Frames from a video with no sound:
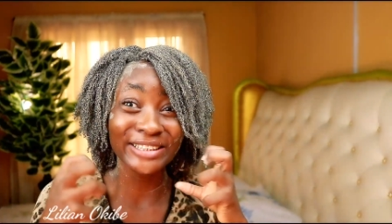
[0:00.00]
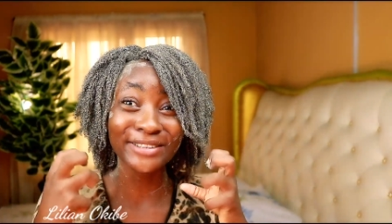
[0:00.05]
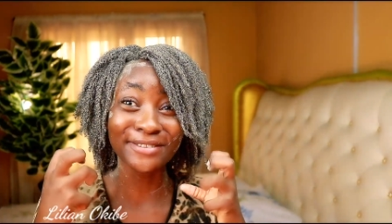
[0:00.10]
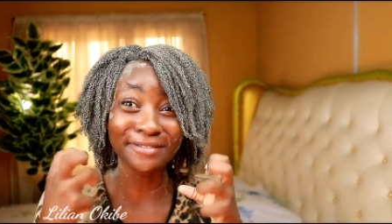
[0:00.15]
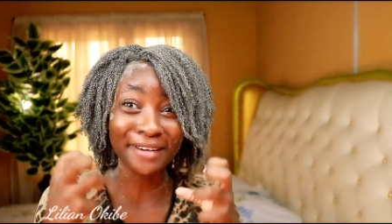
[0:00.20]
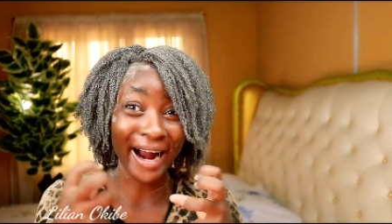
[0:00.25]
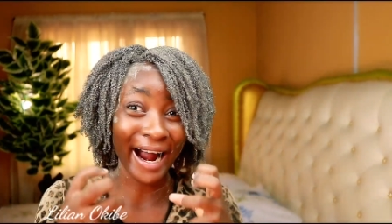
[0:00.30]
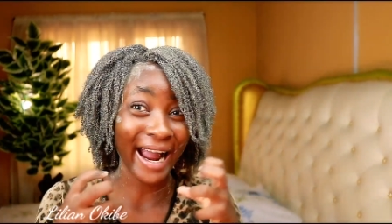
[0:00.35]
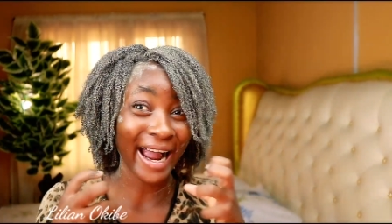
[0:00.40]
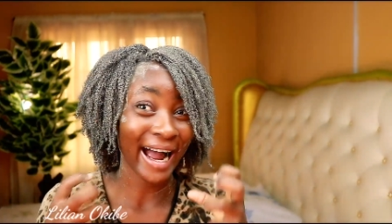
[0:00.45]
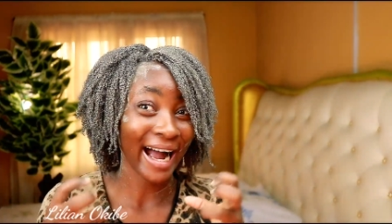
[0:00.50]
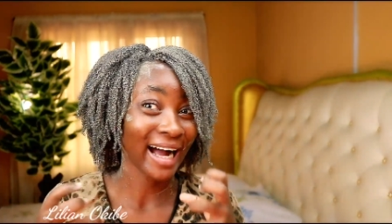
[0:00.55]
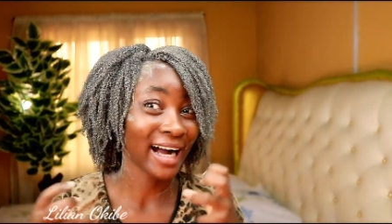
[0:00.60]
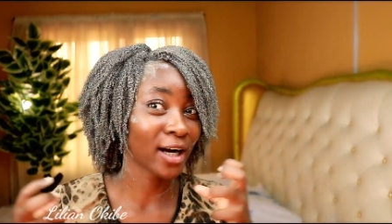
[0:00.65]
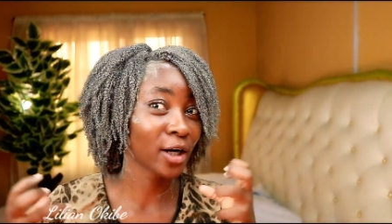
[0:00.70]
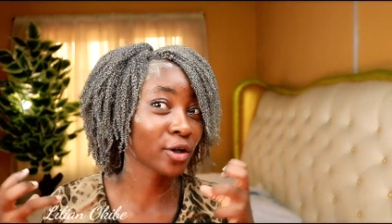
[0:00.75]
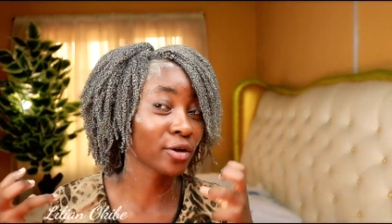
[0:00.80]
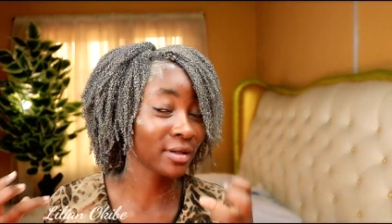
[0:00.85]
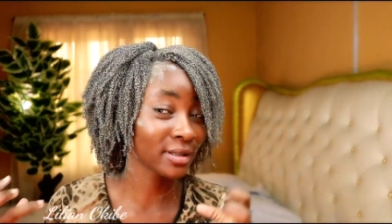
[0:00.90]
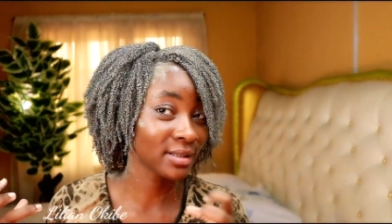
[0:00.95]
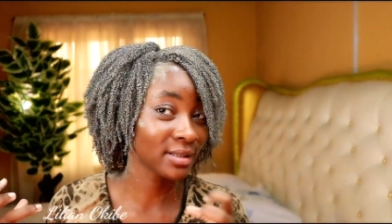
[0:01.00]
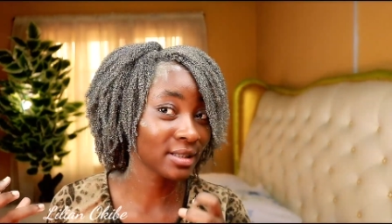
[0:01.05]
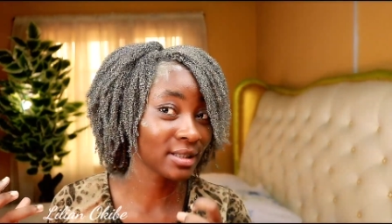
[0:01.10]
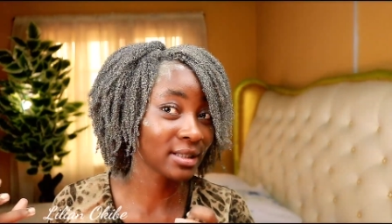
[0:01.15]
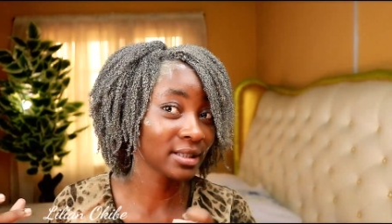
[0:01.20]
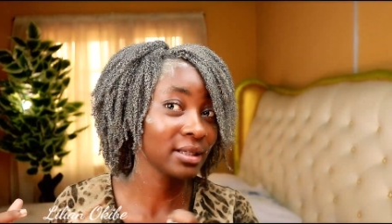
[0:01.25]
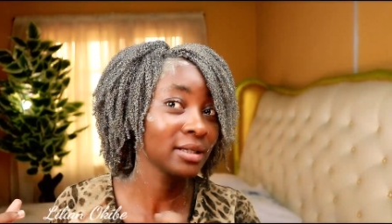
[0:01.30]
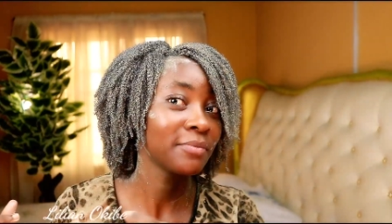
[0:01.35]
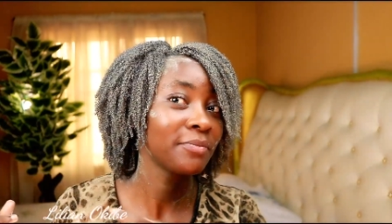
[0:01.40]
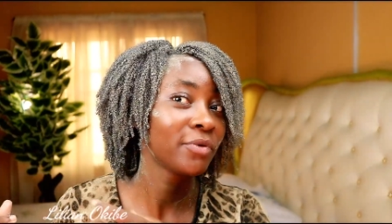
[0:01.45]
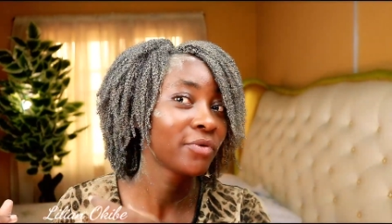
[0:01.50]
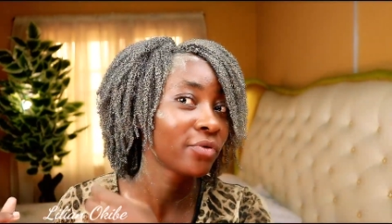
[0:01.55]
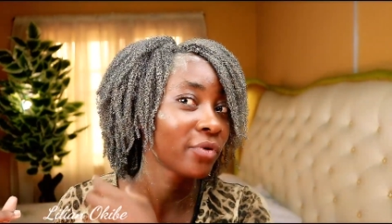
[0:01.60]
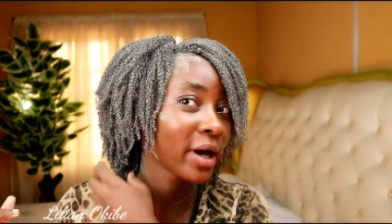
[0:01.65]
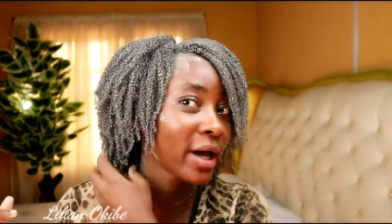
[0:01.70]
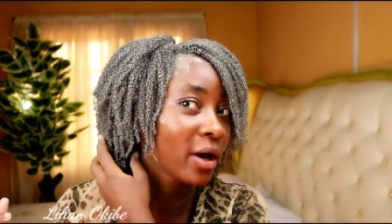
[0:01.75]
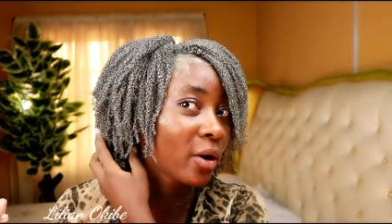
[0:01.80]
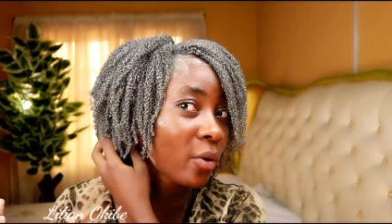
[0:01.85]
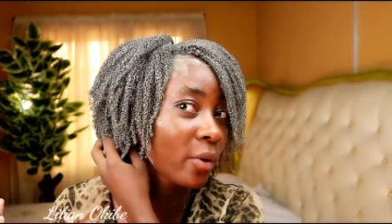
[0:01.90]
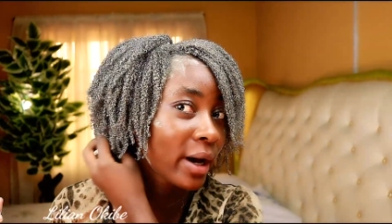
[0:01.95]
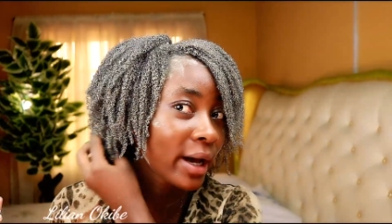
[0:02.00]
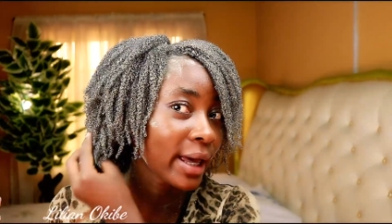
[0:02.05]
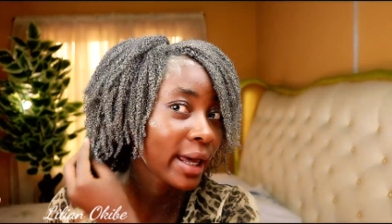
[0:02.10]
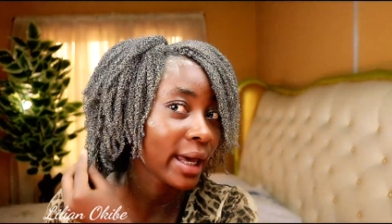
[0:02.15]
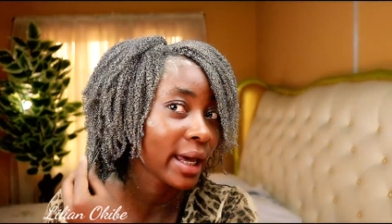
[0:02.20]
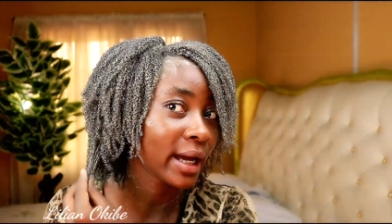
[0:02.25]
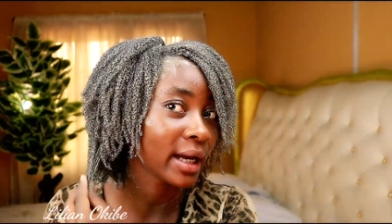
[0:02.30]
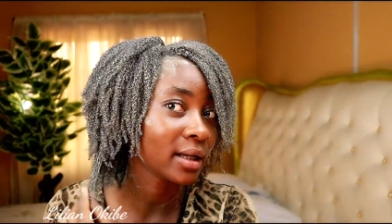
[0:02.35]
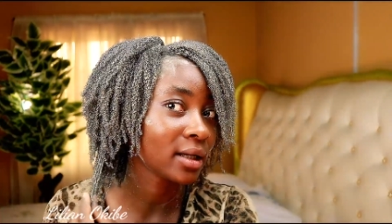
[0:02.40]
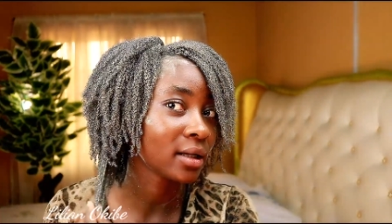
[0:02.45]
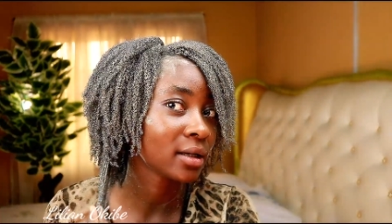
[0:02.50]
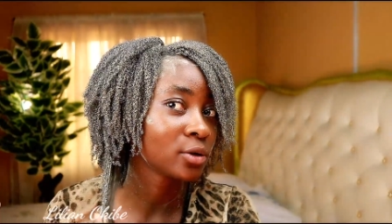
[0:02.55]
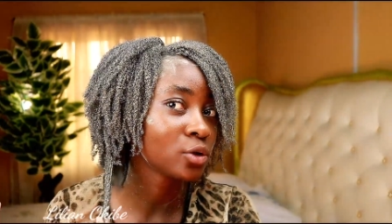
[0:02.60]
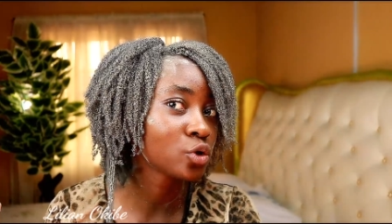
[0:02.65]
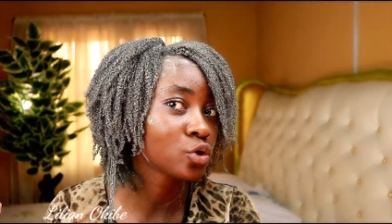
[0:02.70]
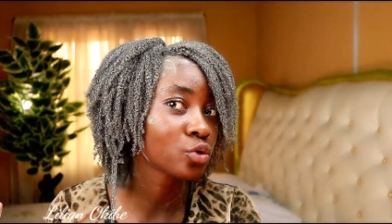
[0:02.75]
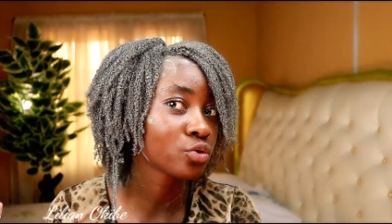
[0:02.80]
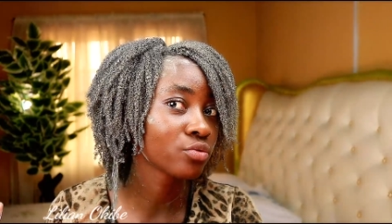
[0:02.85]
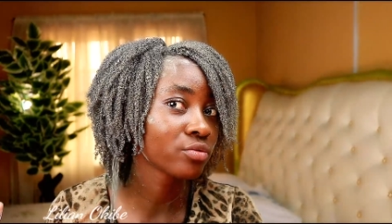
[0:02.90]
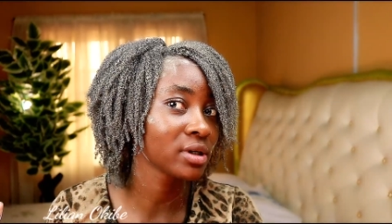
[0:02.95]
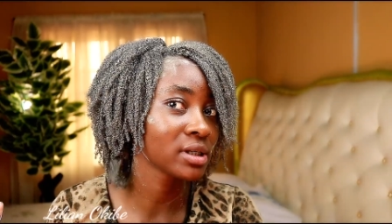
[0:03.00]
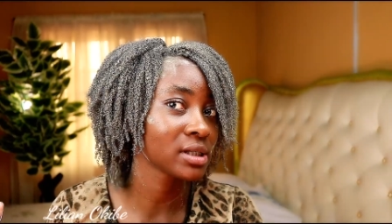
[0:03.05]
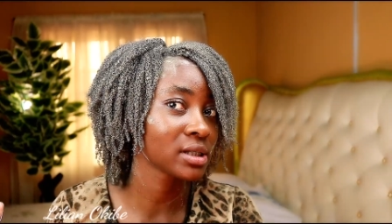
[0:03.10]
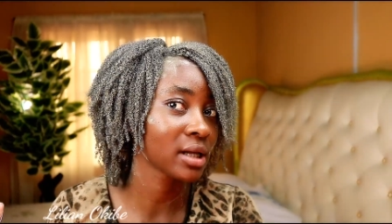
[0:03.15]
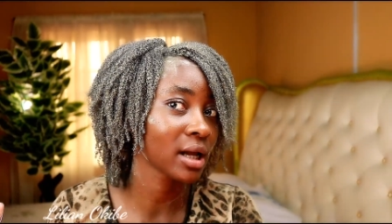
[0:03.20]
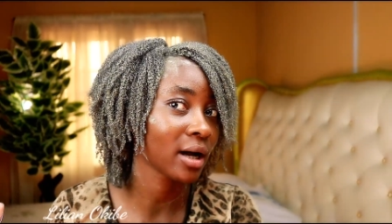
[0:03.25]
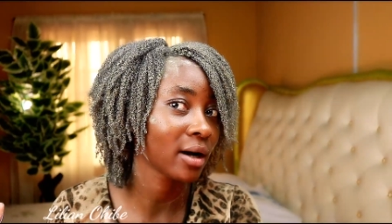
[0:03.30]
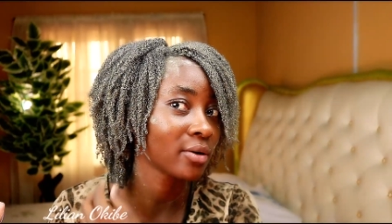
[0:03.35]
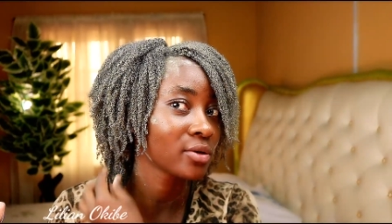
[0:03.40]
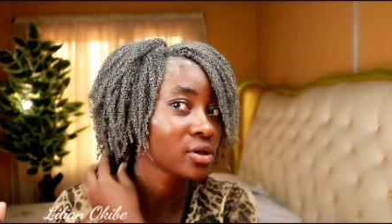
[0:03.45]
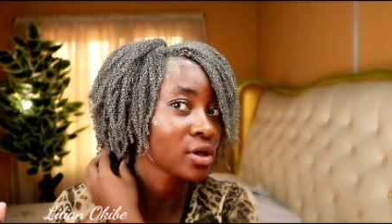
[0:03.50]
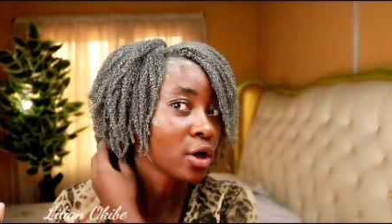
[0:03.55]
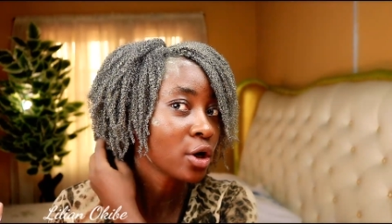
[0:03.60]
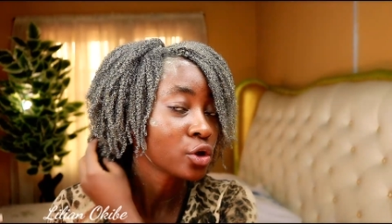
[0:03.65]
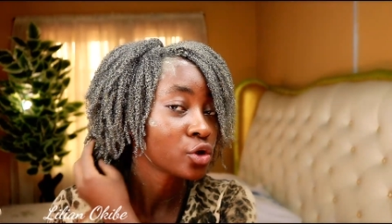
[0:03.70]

dry and crunchy, before I go ahead to rinse it out.